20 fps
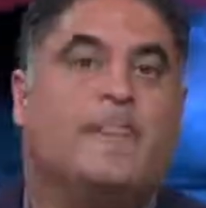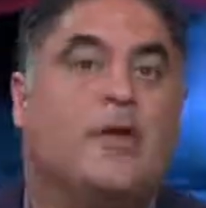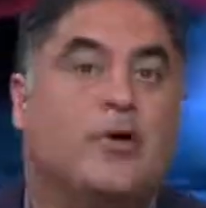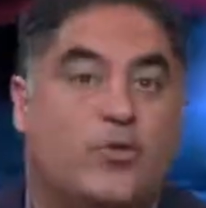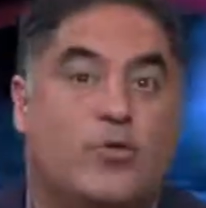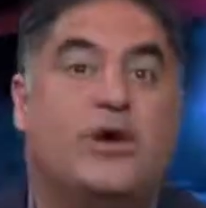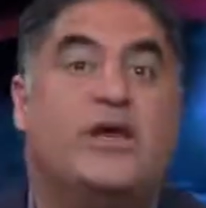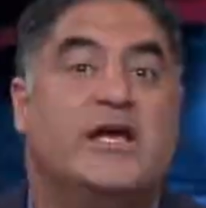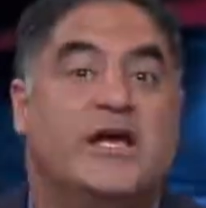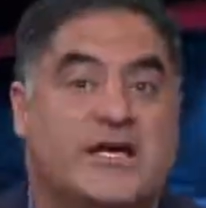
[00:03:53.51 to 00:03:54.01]

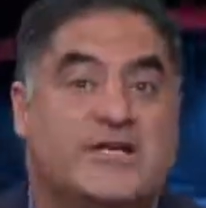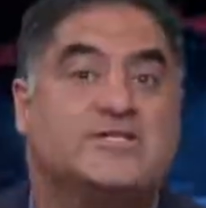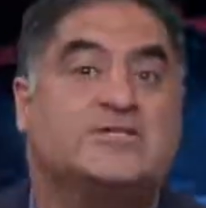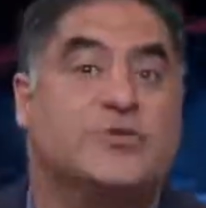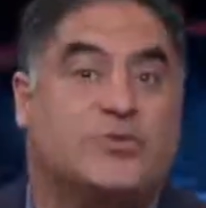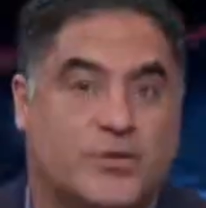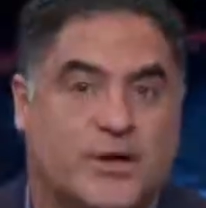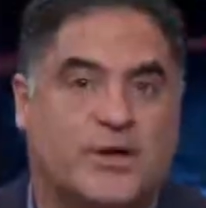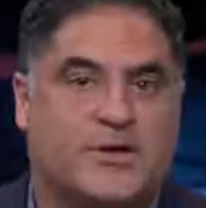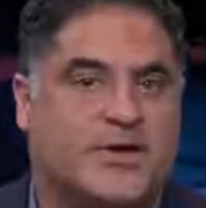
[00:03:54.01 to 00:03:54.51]
When he's the
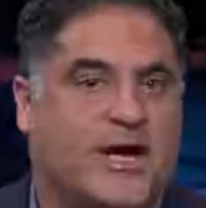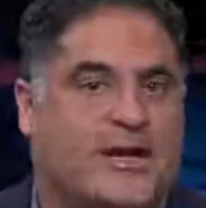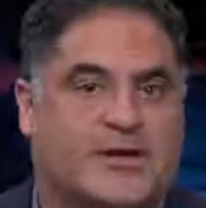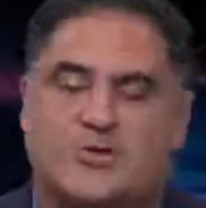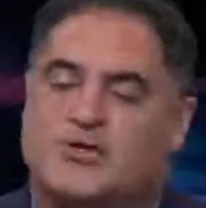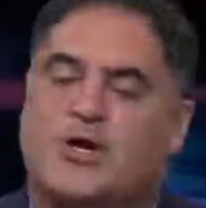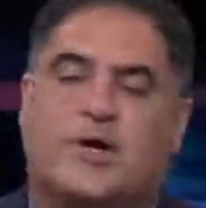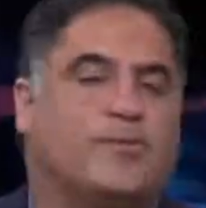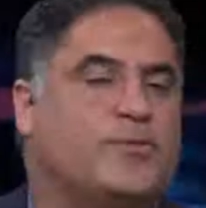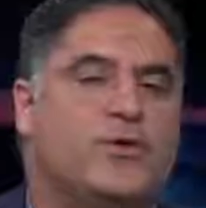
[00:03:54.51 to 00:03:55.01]
real Donald
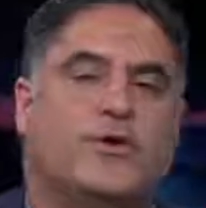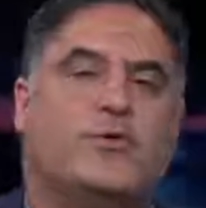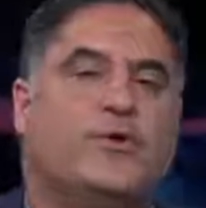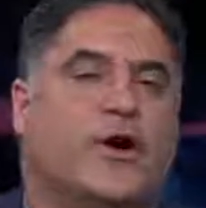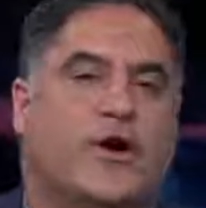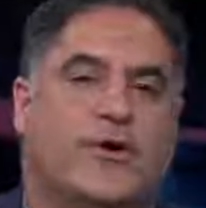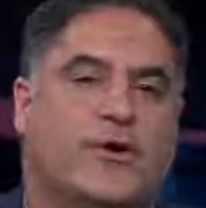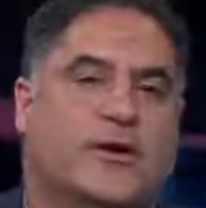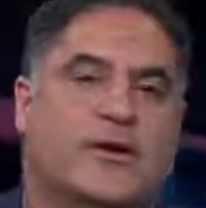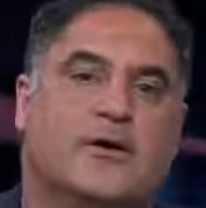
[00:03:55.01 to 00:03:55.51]
Trump, you
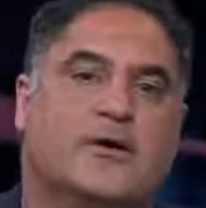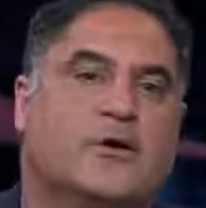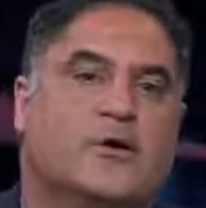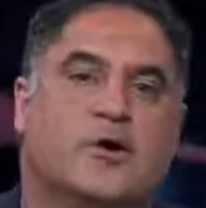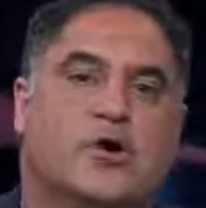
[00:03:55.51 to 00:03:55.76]
know it.